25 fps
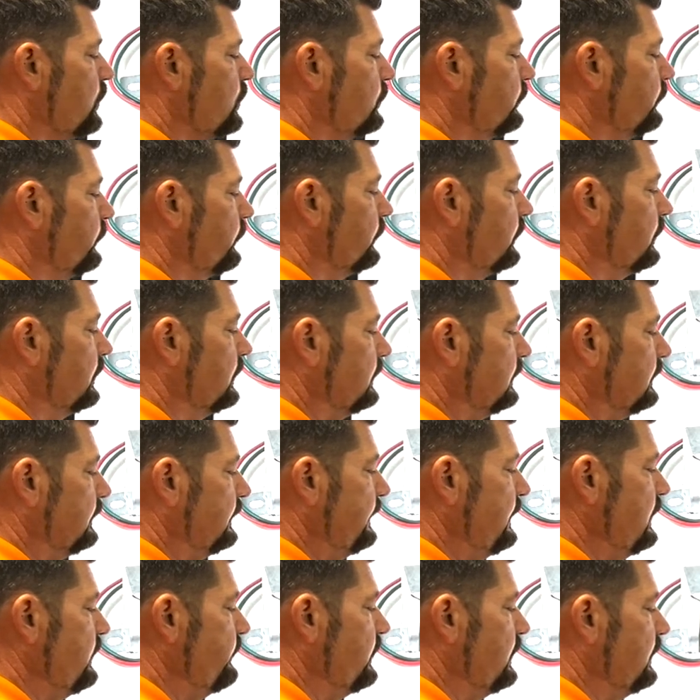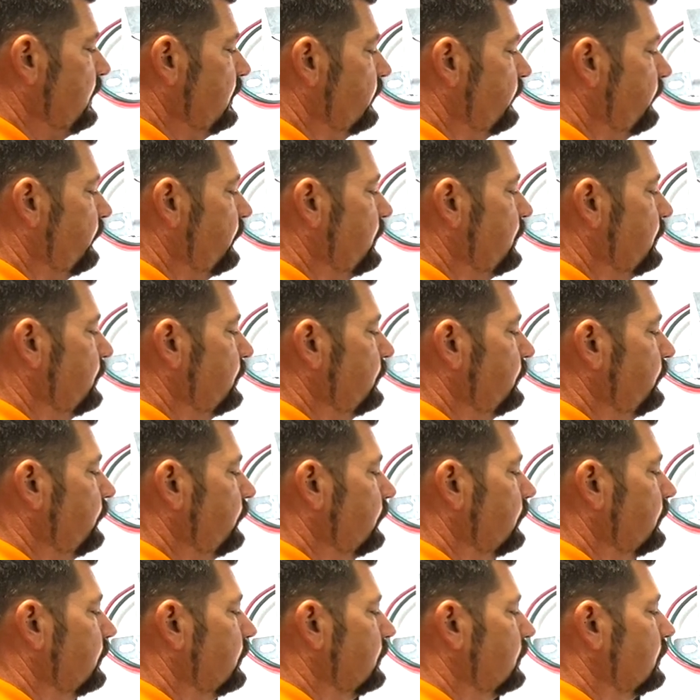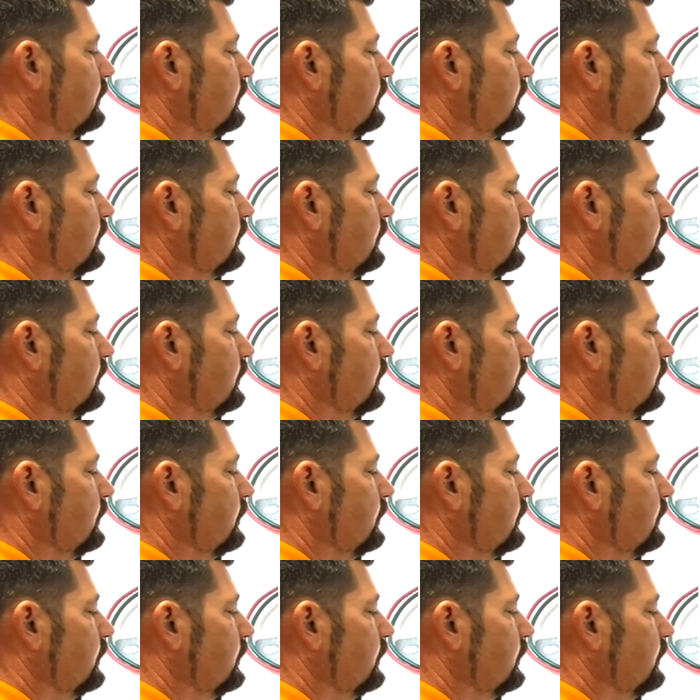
volts leaving the fuse.